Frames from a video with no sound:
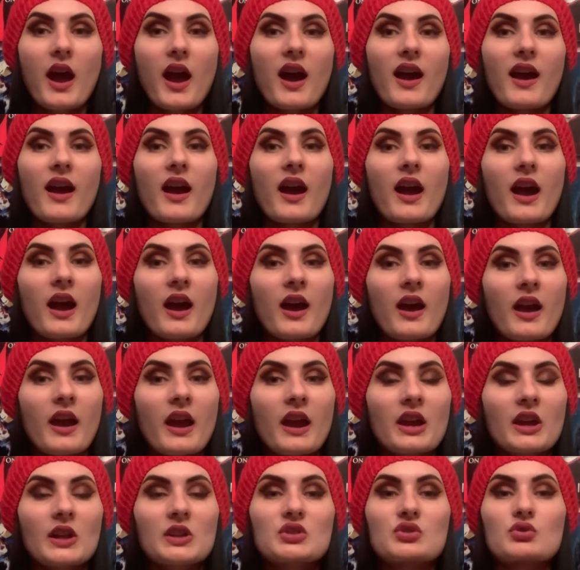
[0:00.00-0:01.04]

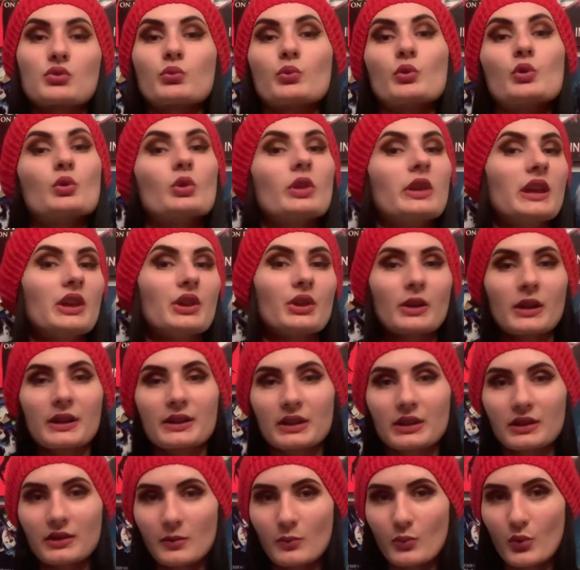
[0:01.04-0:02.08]
I truly thought
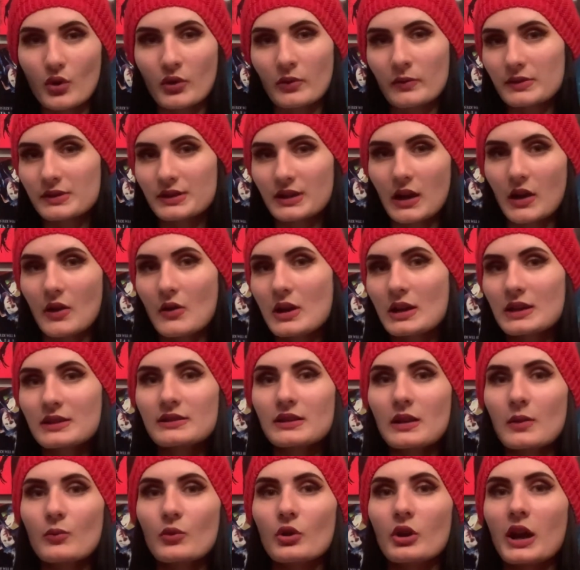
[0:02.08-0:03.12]
that the book was going
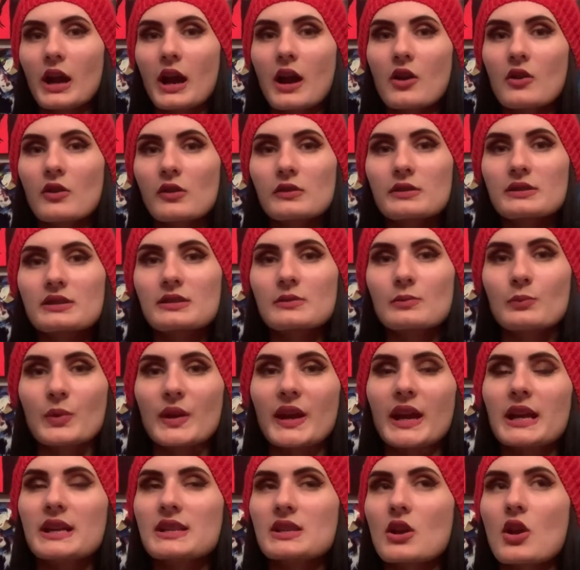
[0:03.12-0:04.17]
somewhere else,
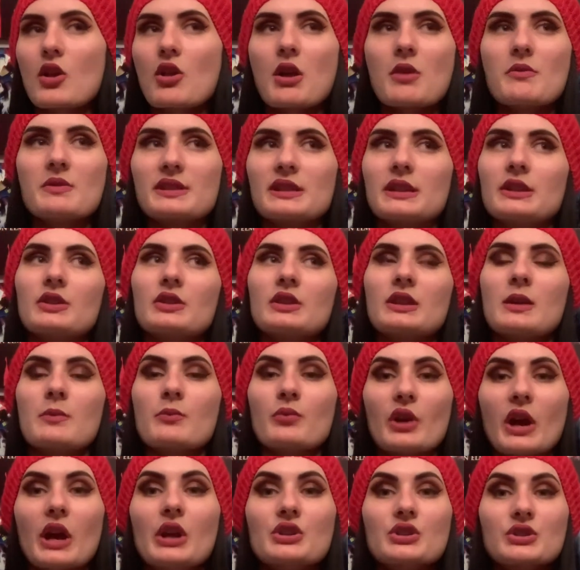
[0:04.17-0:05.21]
because all I was under the
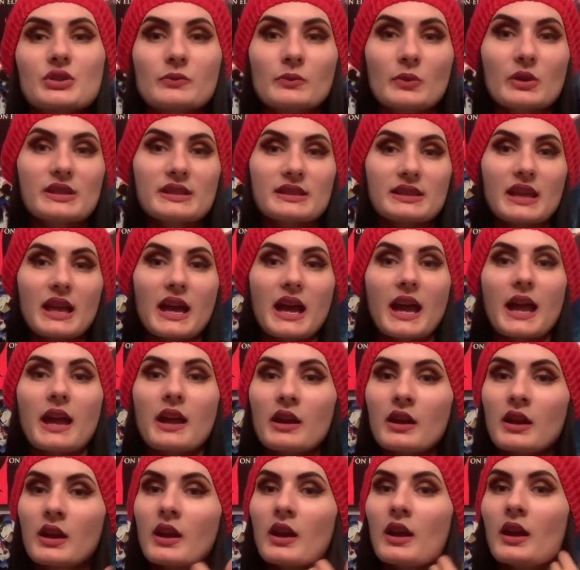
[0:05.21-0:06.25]
impression was that
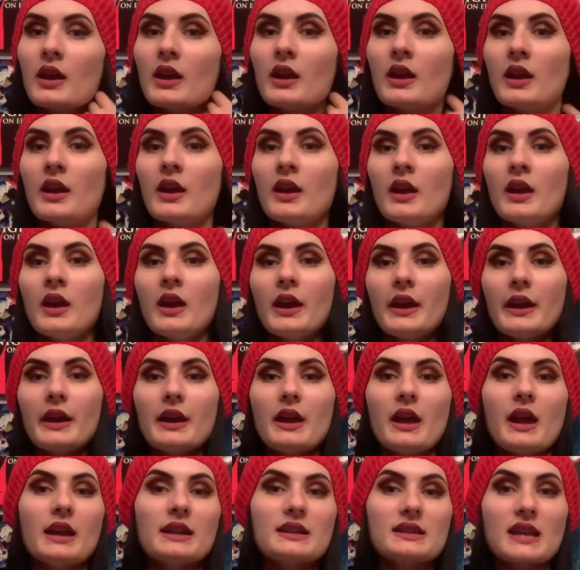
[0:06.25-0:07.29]

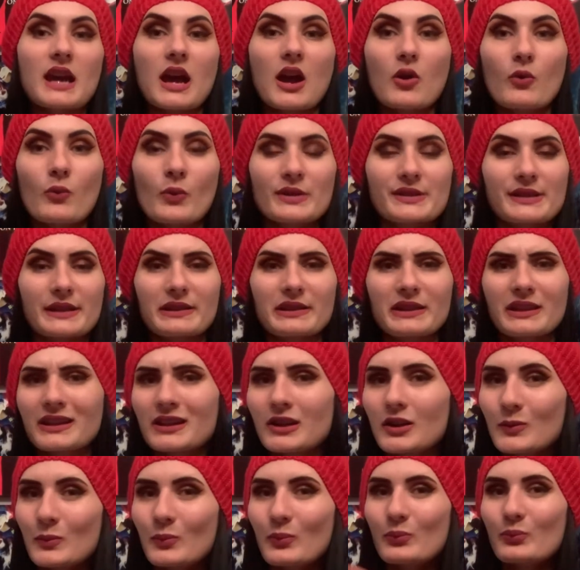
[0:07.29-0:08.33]
Adele was a
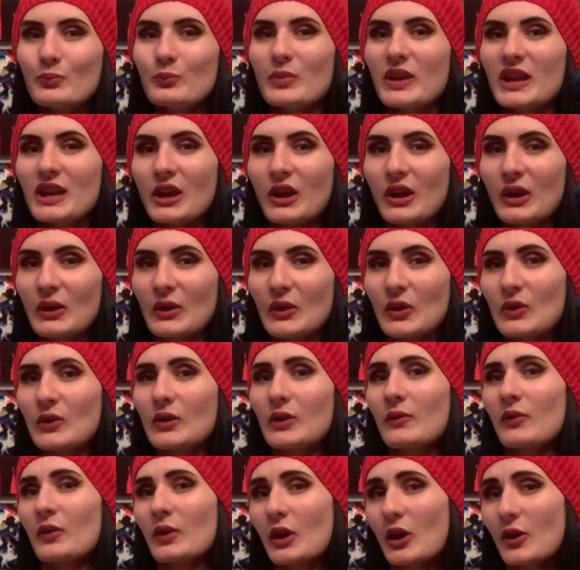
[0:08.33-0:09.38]
little bit cuckoo
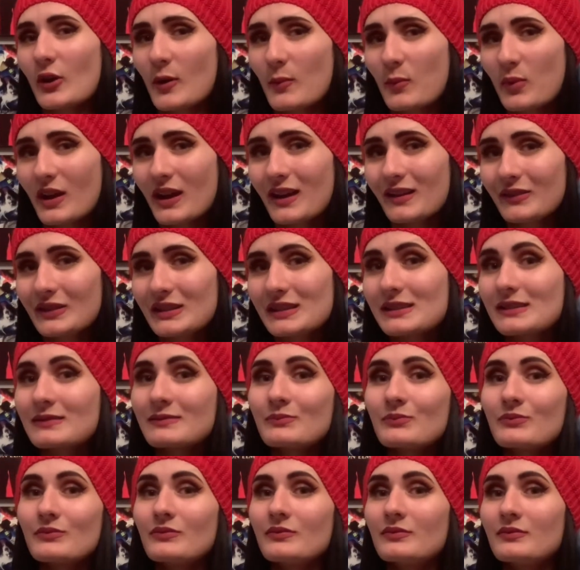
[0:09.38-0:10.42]
for Cocoa Puffs,
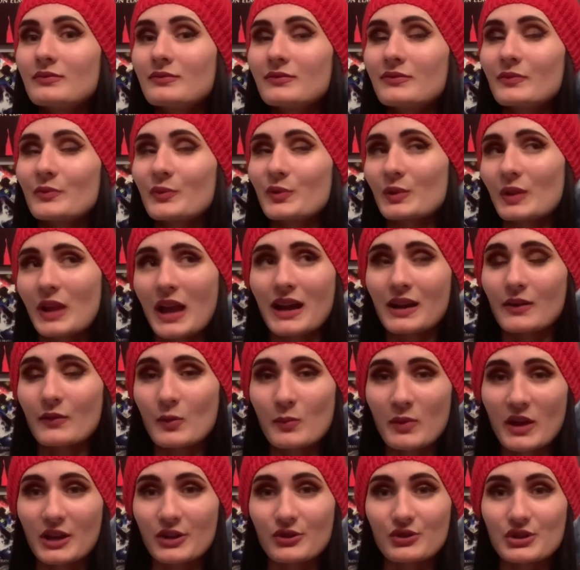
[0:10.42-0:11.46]
for lack of a
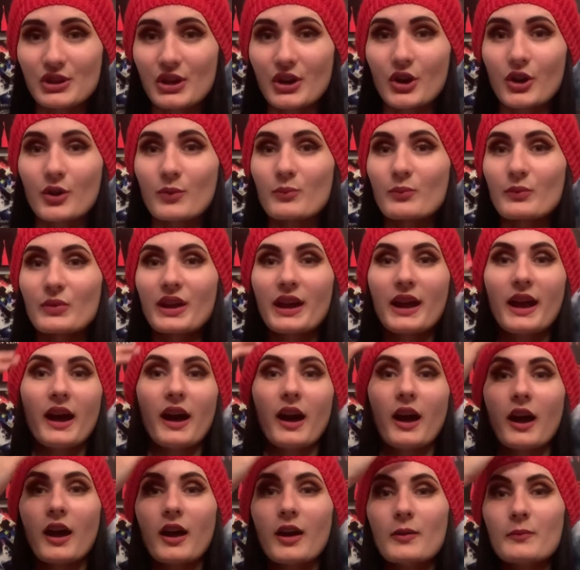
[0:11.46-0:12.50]
better term,
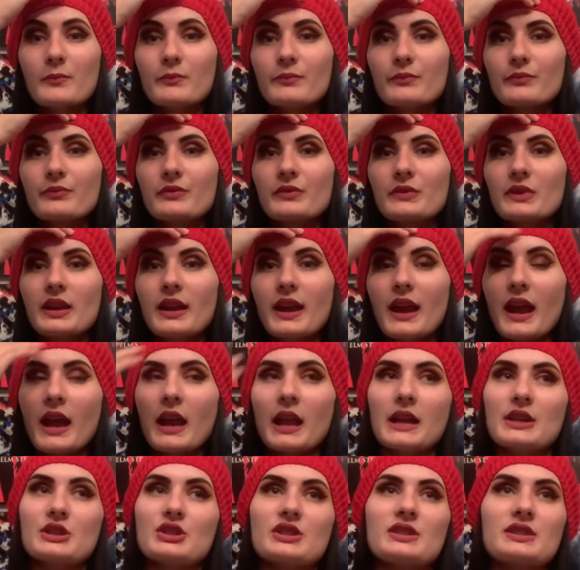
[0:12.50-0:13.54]
and
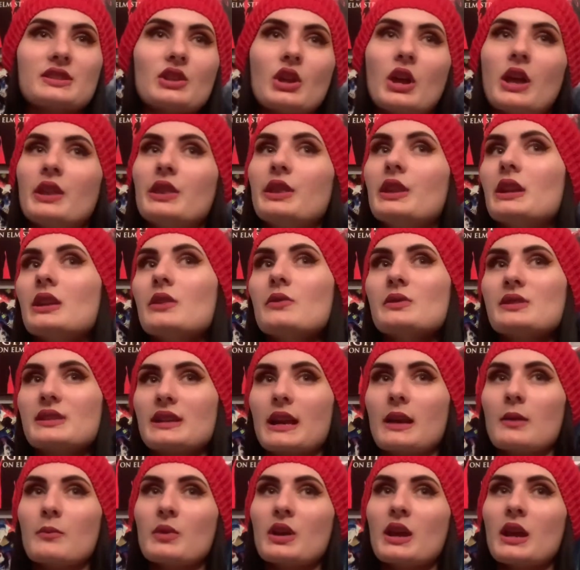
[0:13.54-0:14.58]
I just thought that it was
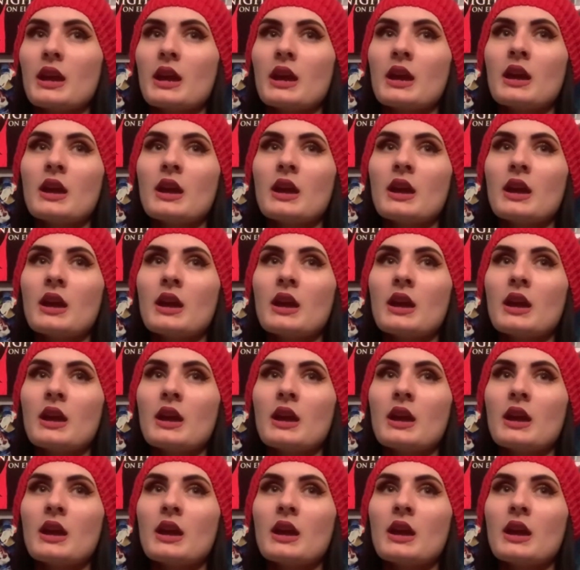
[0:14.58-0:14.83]
going to be,